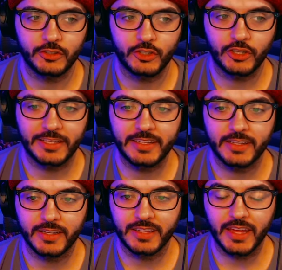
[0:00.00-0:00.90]
Looking
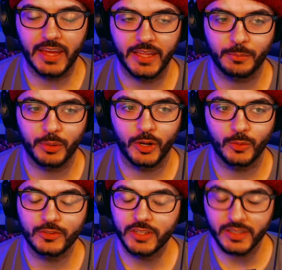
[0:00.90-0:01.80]
again, bro.
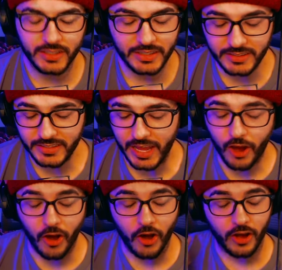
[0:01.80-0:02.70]
Isn't that
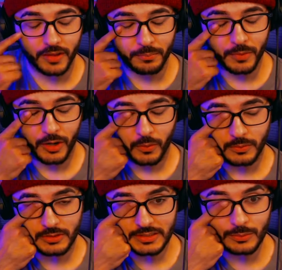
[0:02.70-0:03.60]
odd, bro?
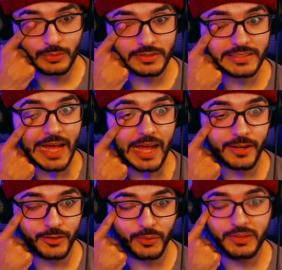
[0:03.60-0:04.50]
She was
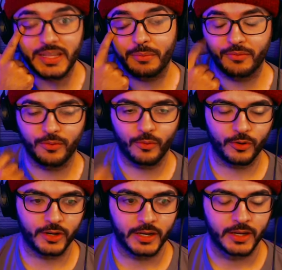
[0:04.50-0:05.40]
not doing that
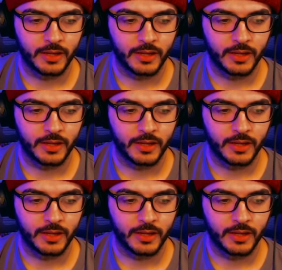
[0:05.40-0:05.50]
before.